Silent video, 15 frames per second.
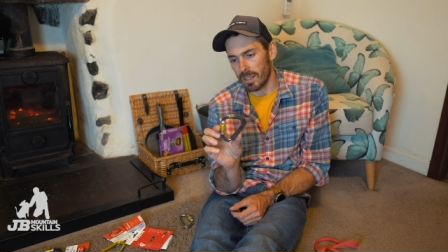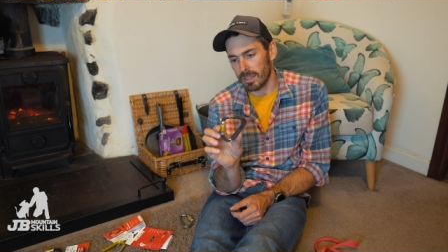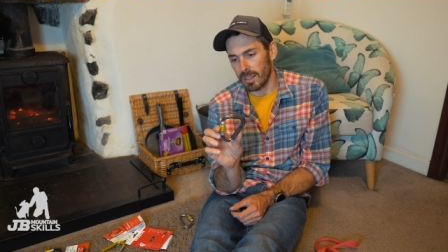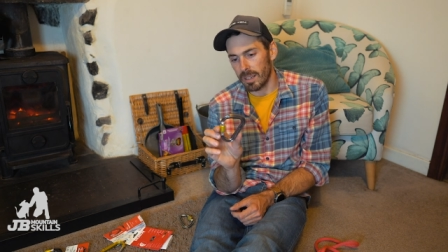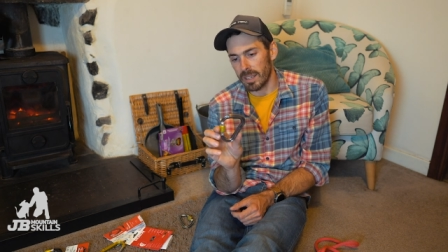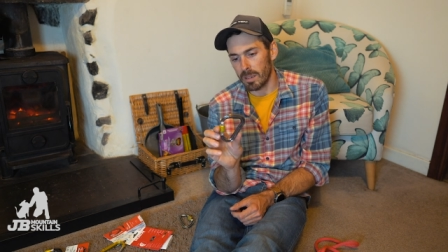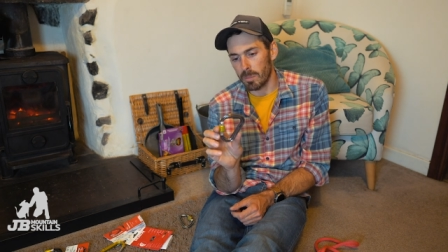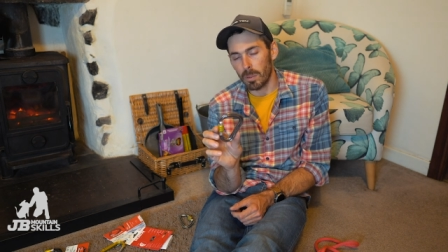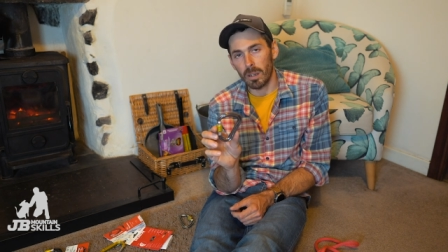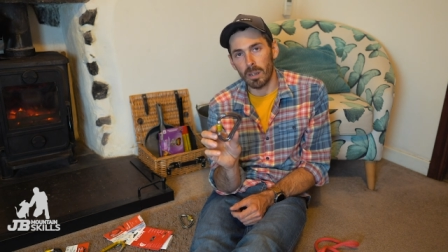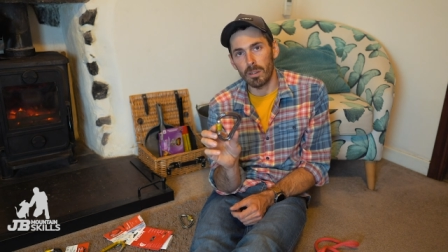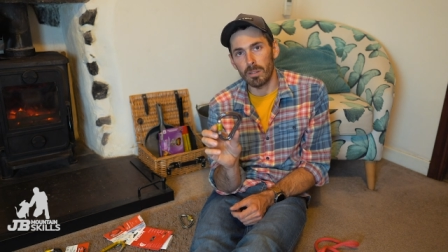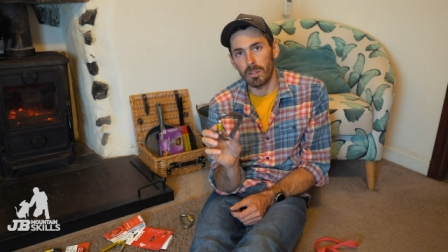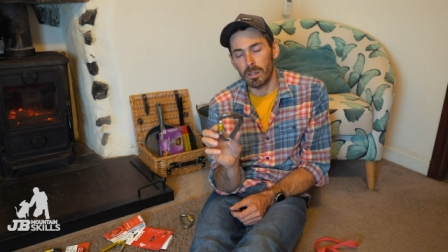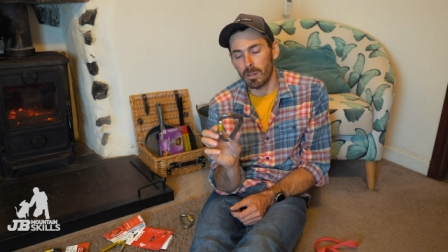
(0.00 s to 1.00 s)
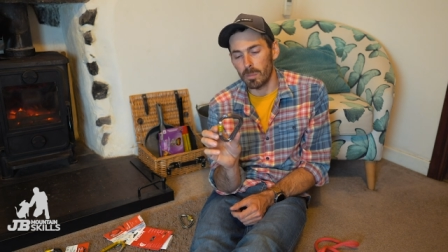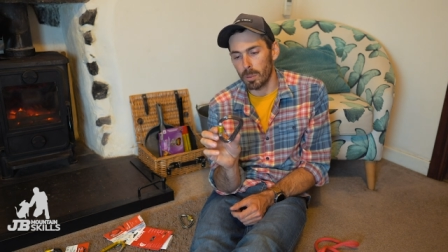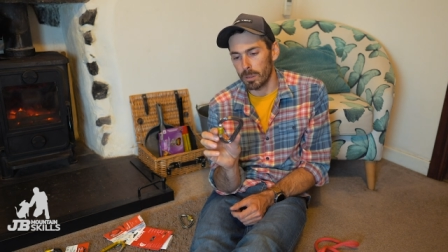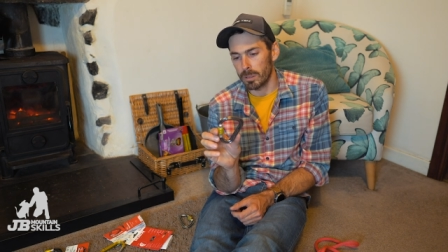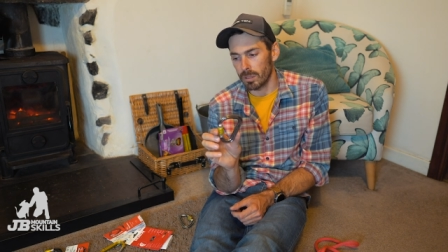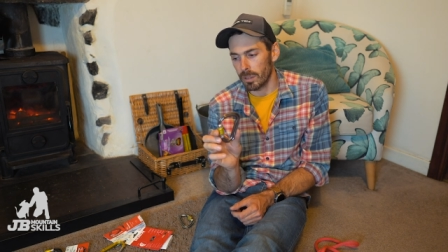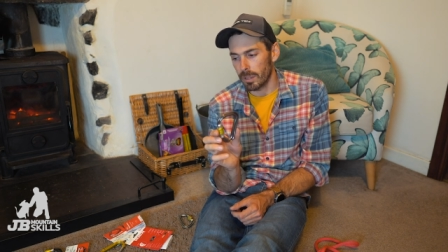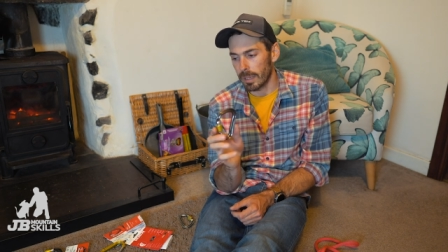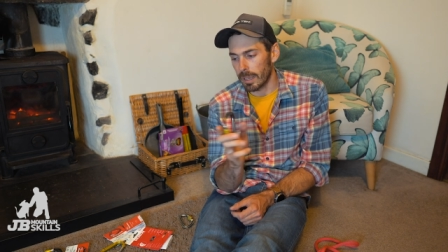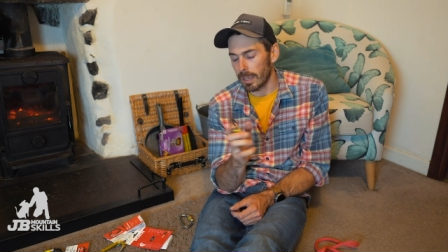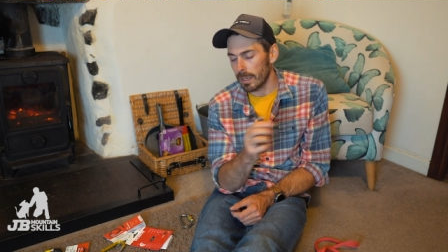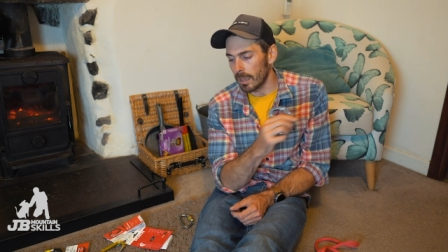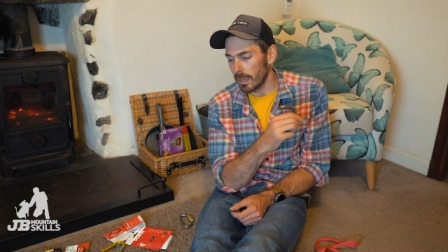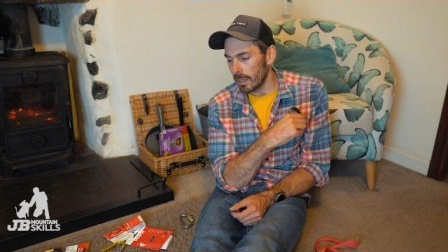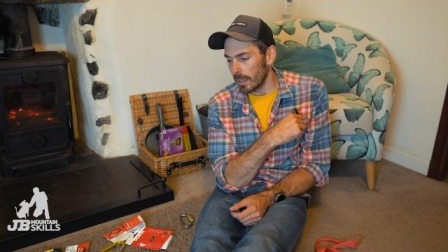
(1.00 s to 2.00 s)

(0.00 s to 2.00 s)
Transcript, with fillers: click the link below that I'll put on there.